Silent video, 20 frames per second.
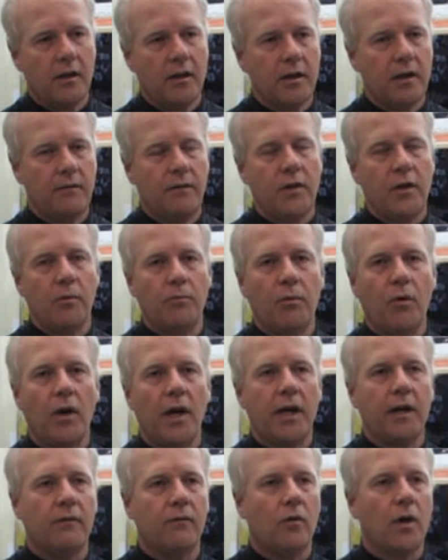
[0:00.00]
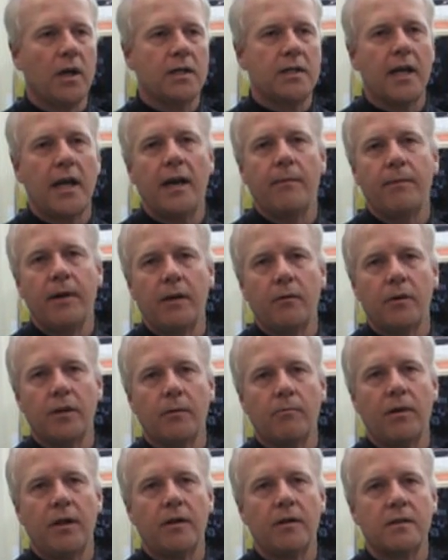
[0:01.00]
good viewpoint of what's happening with
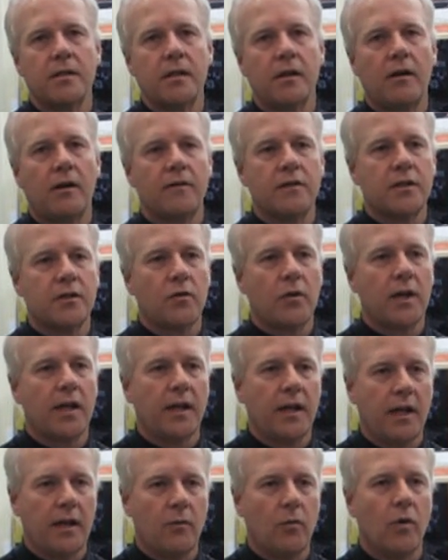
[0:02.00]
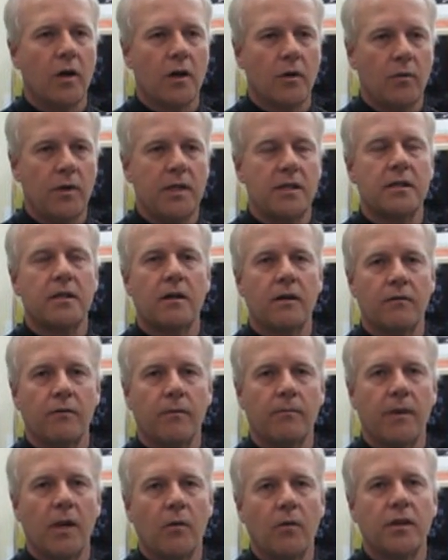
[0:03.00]
the player's golf swing and where do we start
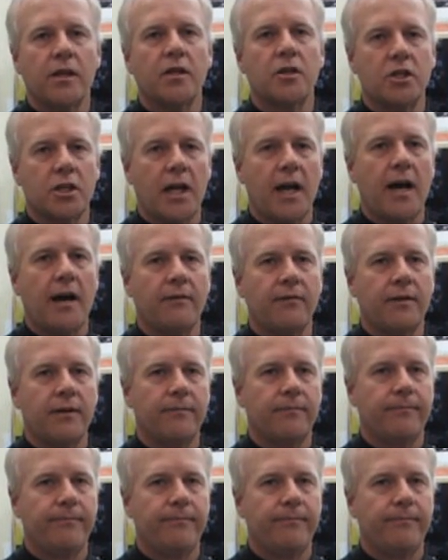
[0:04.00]
from there with the shaft.